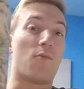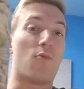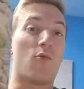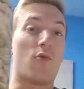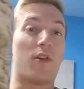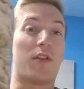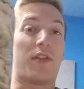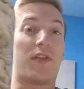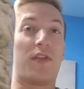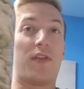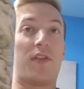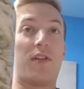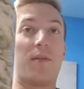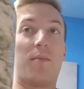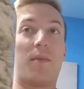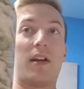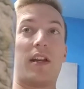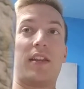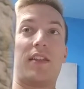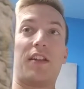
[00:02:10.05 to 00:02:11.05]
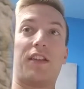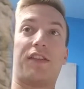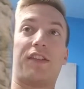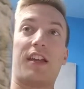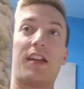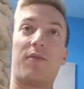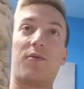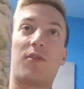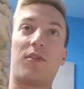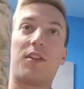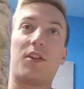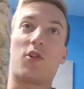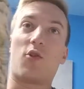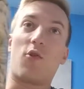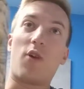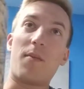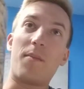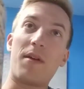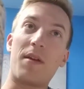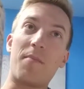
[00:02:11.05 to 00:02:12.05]
with the money they saved on the
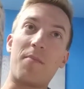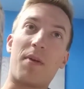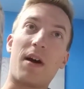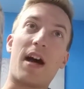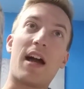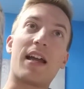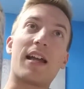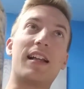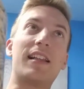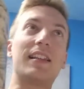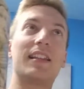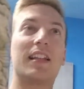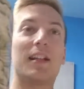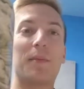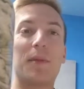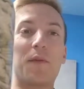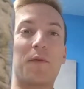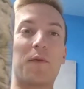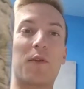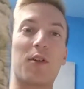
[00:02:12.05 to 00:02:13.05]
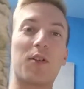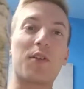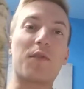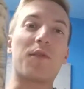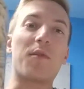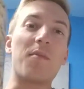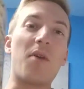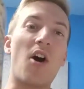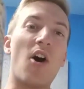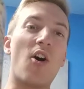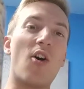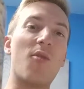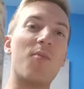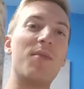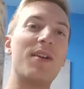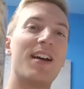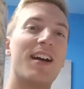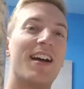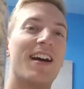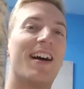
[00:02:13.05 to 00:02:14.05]
equipment, buying a little bit further from
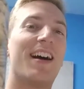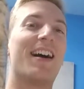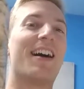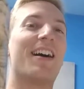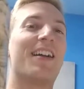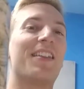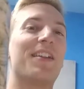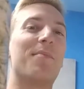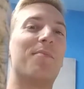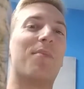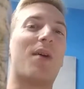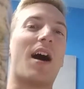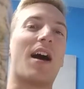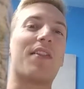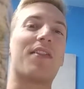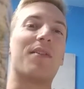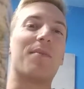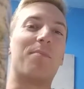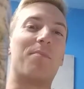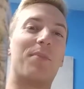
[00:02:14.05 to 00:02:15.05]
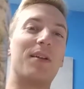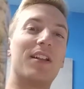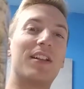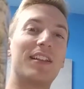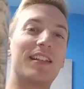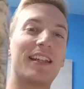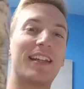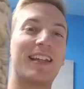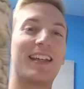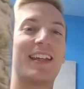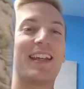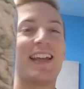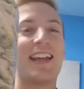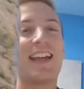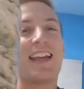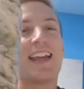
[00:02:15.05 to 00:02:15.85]
home. They bought the building,